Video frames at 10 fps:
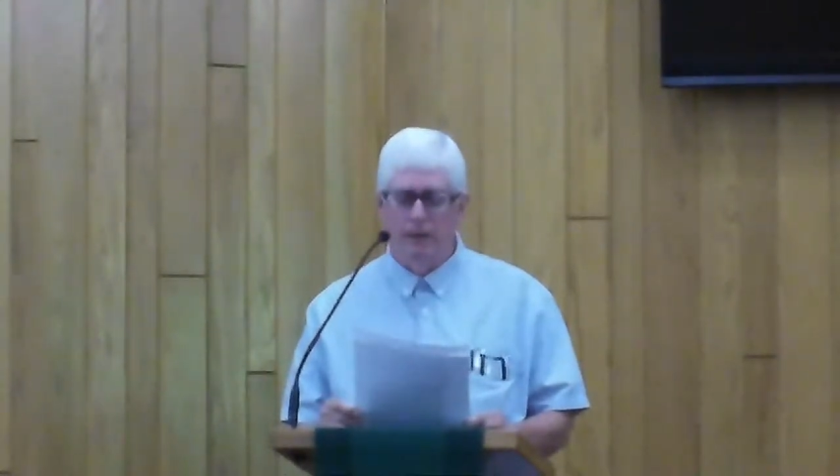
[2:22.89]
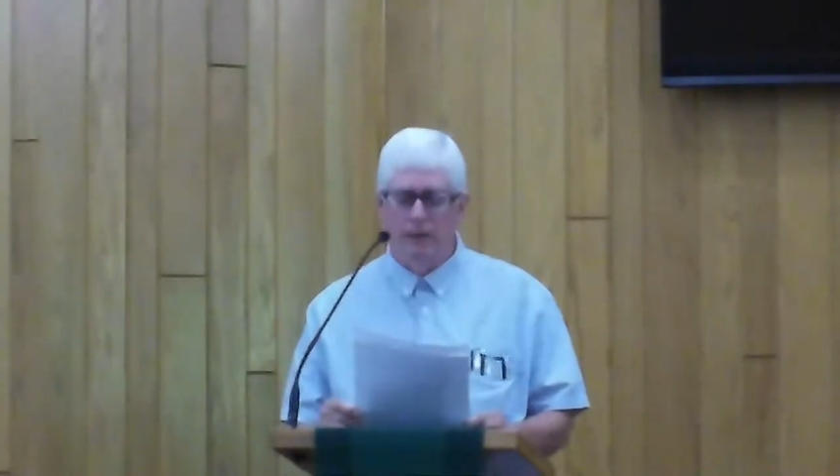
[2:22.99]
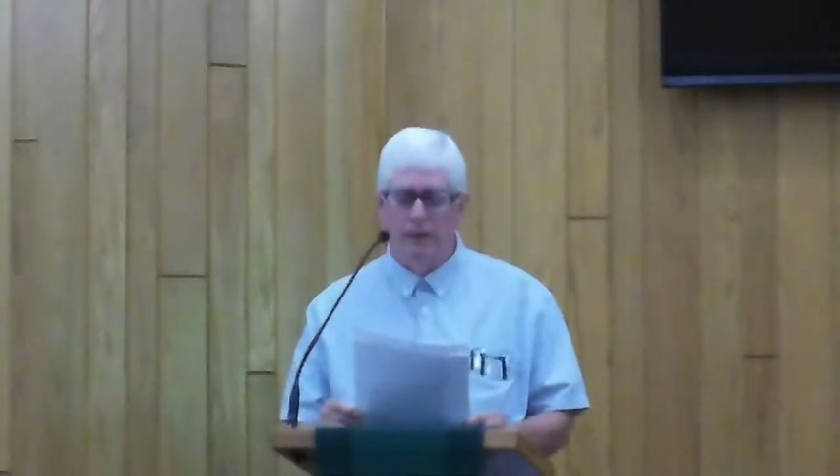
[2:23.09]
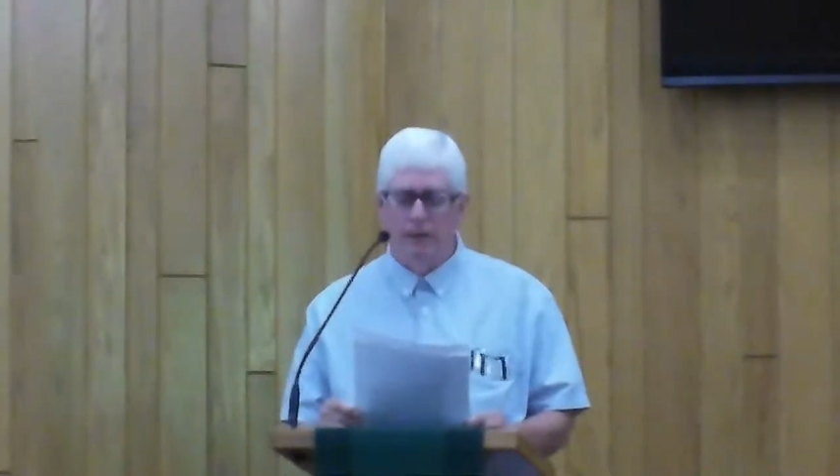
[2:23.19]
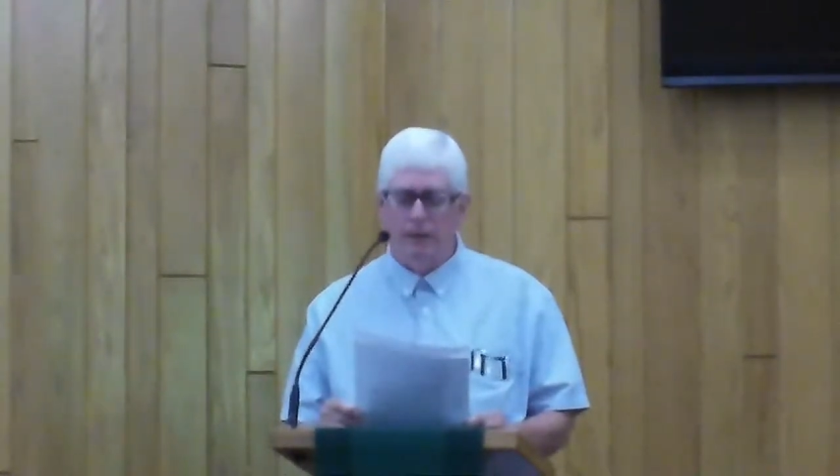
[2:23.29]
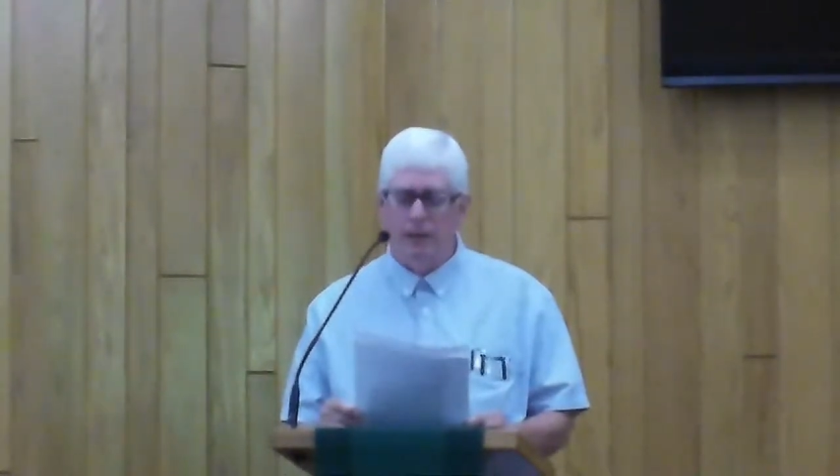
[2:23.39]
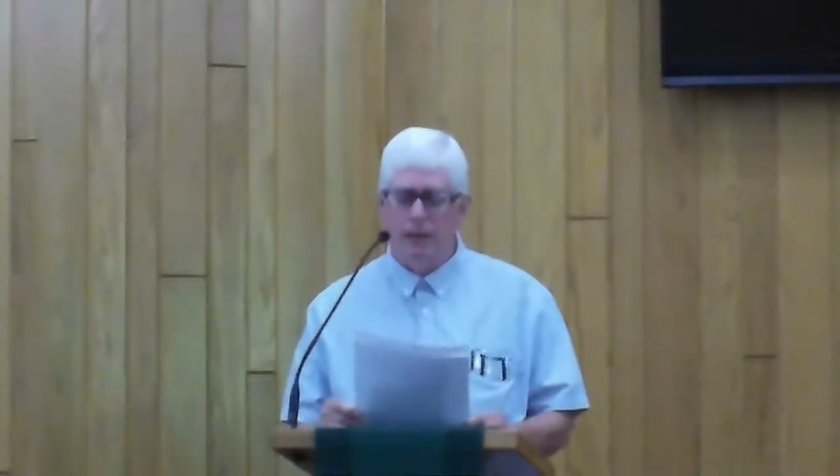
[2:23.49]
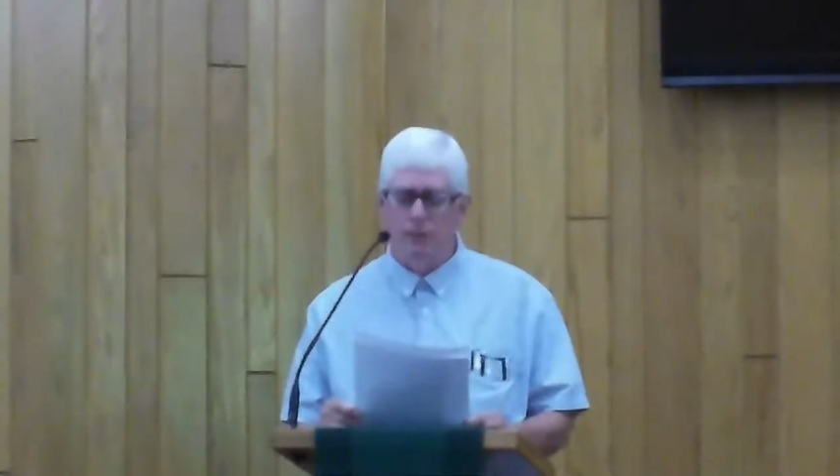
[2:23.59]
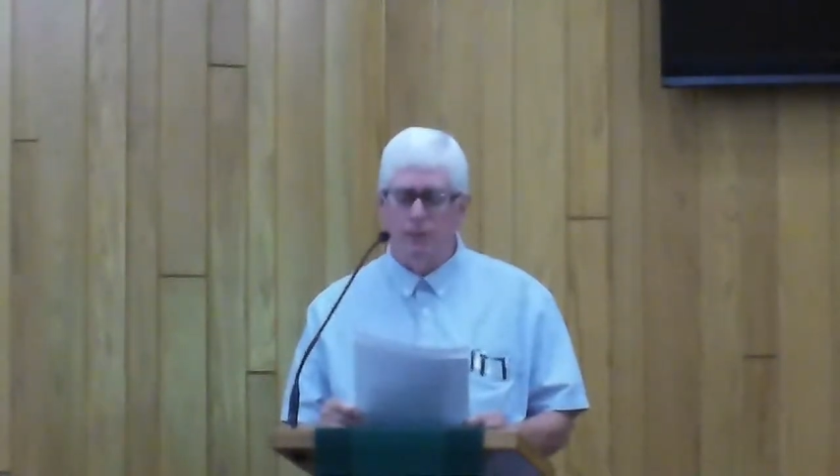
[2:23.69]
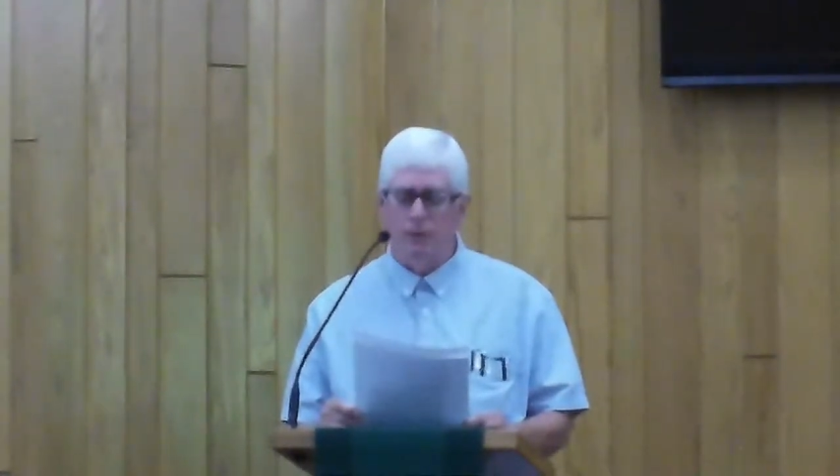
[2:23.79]
The
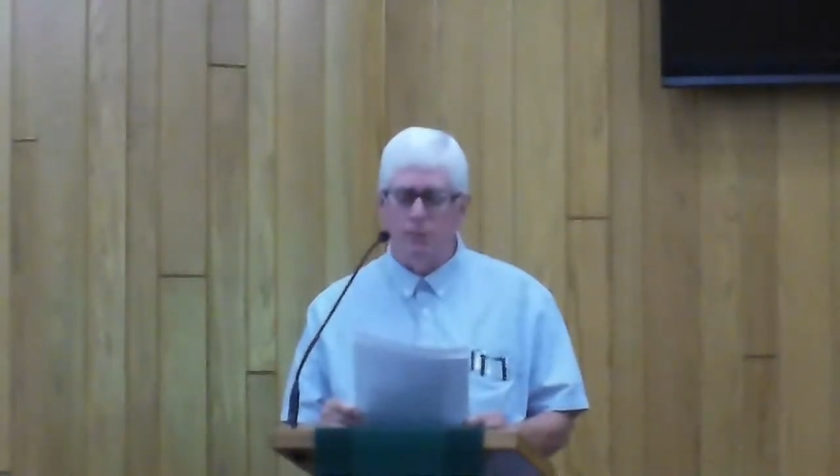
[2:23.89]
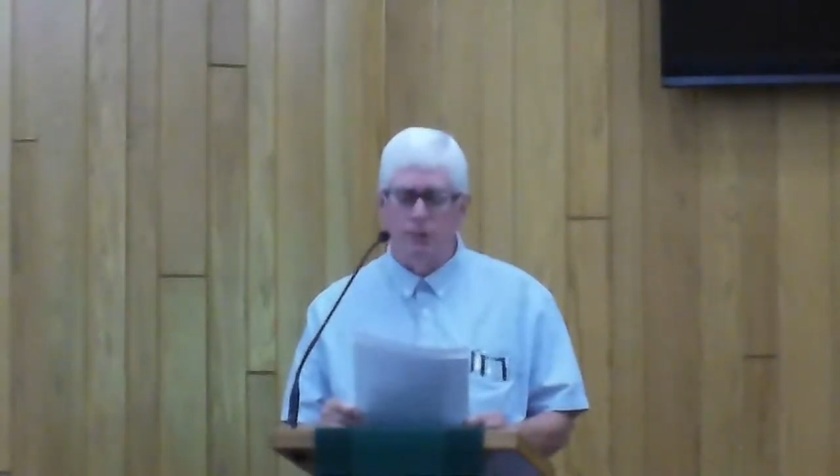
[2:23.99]
council is most